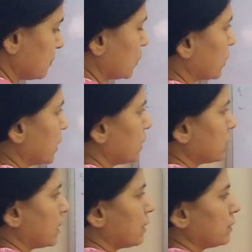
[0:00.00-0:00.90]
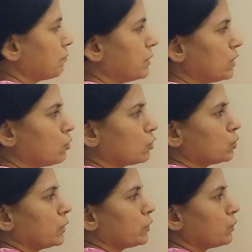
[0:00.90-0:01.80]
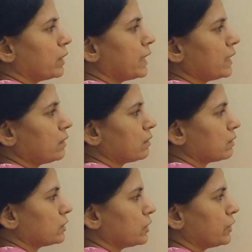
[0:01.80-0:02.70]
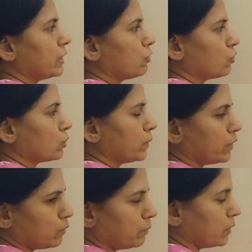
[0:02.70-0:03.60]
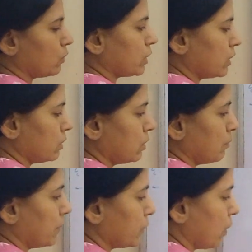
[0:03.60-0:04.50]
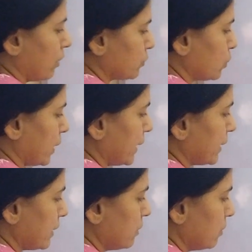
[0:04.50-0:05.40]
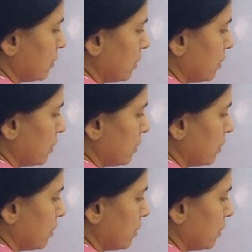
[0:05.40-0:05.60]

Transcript: Okay, B congruent to D, here D congruent to B. Okay, but you have to write in